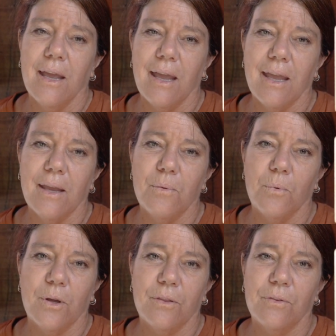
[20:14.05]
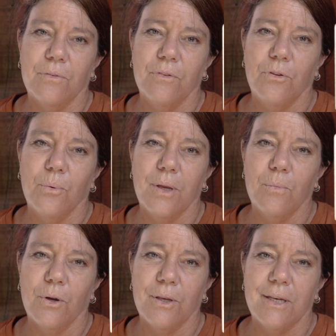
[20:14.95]
and with doing
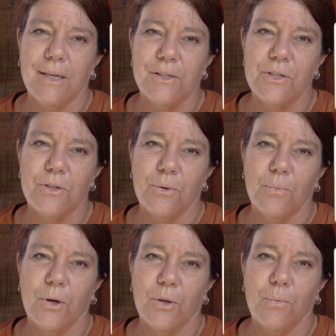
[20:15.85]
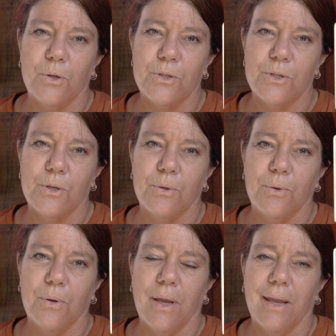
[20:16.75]
what you need to do, what you want to
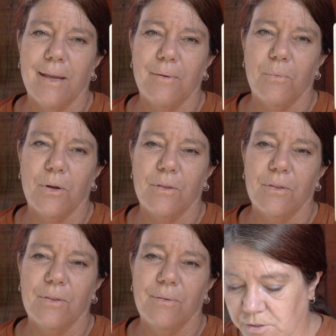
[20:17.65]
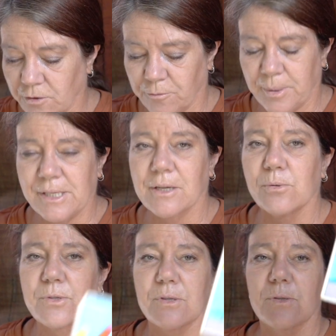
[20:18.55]
do. And with Two of
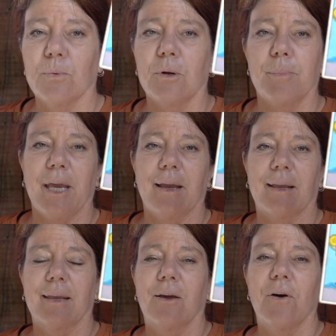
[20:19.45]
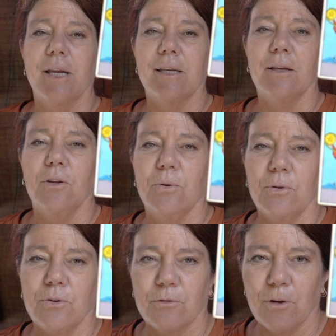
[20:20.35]
Pentacles is all about guiding
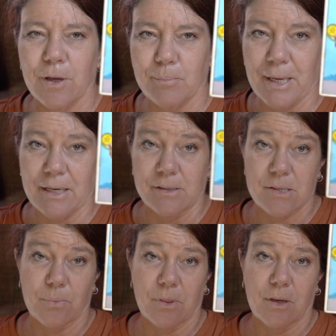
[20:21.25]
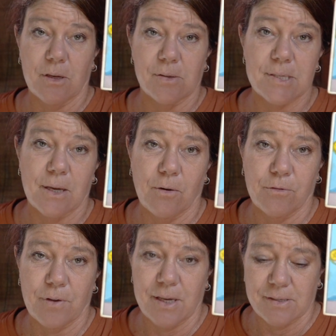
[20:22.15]
you to find balance within
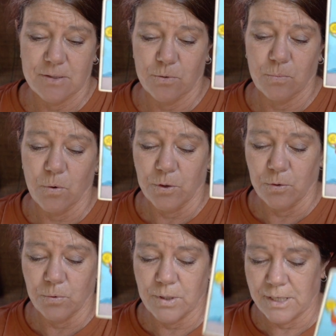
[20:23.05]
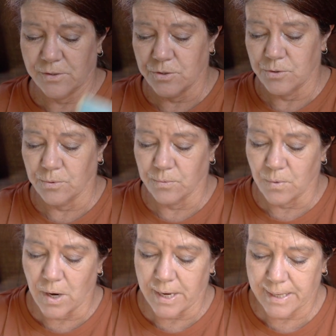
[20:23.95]
yourself as to what you need to do
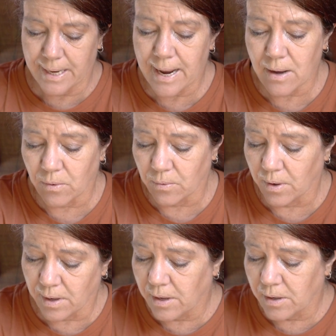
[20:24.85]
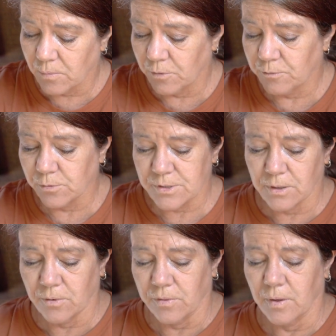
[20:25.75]
right now. We've also
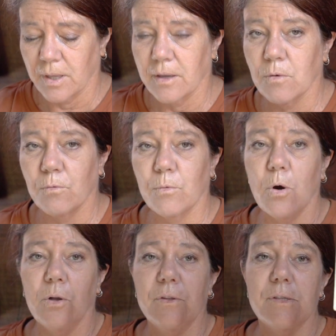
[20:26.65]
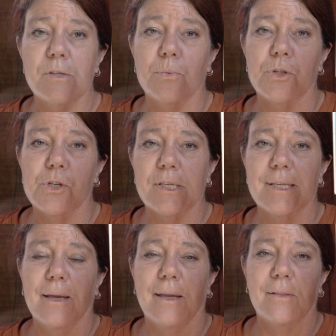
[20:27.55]
got the King of Wands, which is
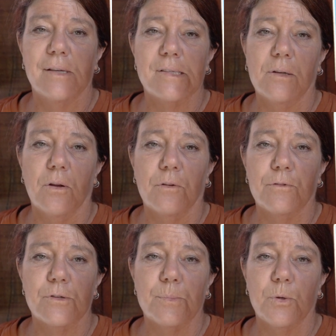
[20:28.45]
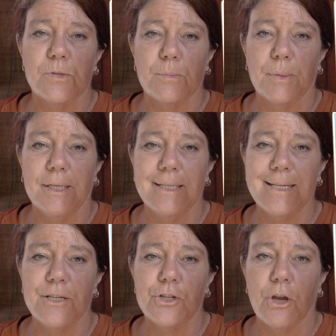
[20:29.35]
saying there's a lot of
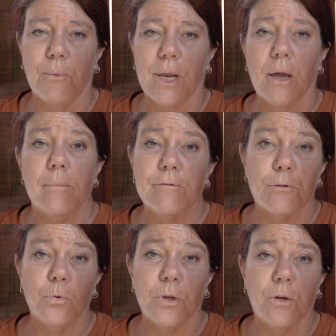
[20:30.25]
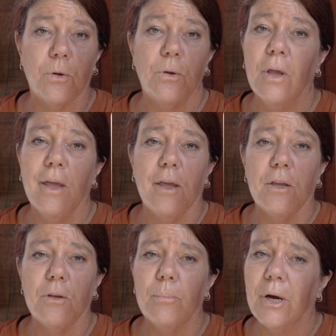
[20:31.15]
responsibility showing up for you.
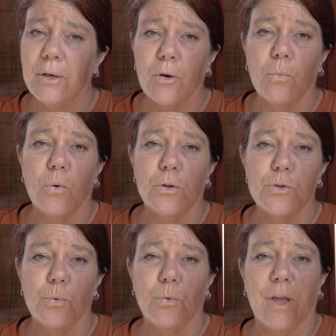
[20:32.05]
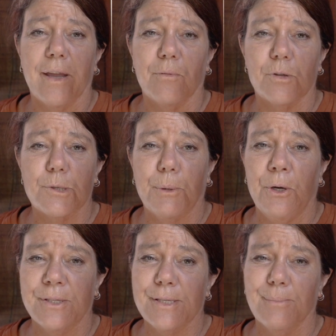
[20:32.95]
You might not want all that
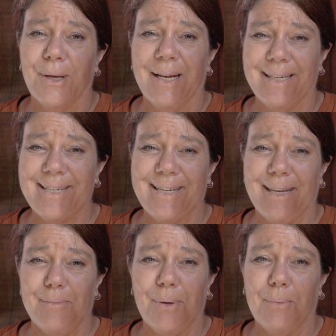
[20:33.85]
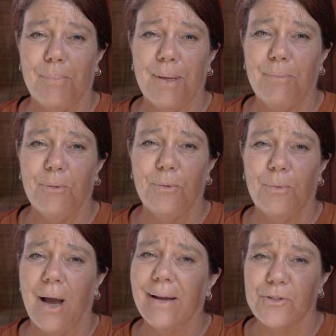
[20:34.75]
responsibility, but
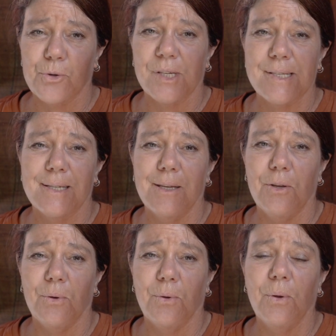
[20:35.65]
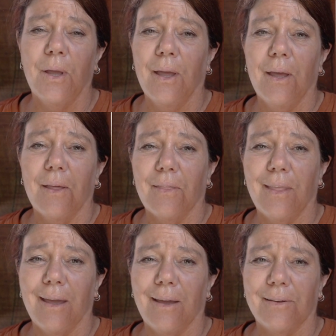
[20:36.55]
people are trusting you.
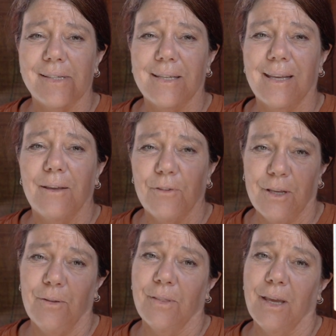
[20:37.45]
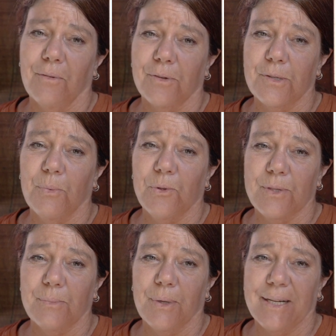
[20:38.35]
They're giving you that
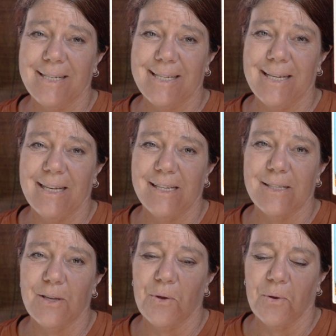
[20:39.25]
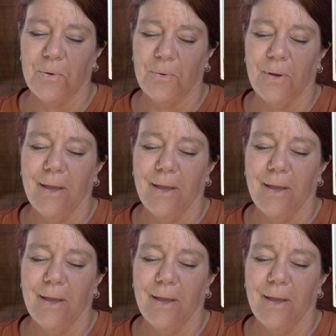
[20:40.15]
responsibility, so